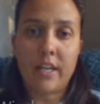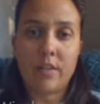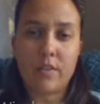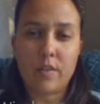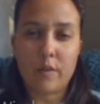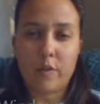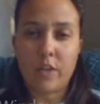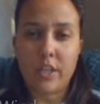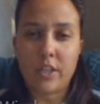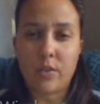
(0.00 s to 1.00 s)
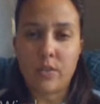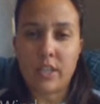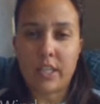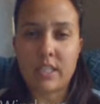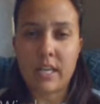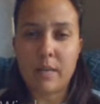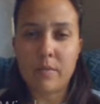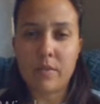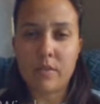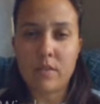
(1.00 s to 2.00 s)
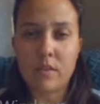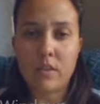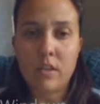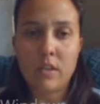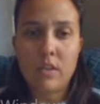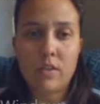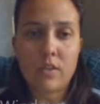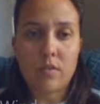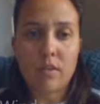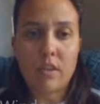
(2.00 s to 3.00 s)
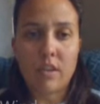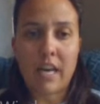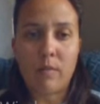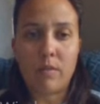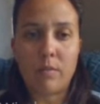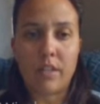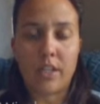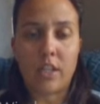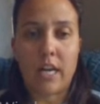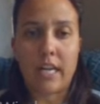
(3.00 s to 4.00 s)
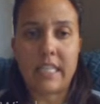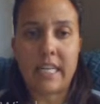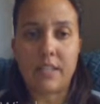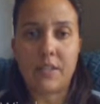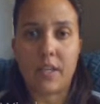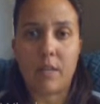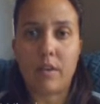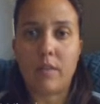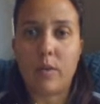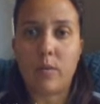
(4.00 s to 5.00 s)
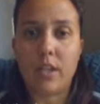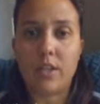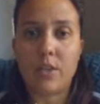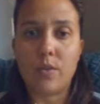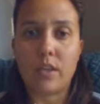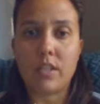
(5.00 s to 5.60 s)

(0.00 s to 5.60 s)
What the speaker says: goes into 42 6 times. So that would be the correct answer. But if we wanted to use our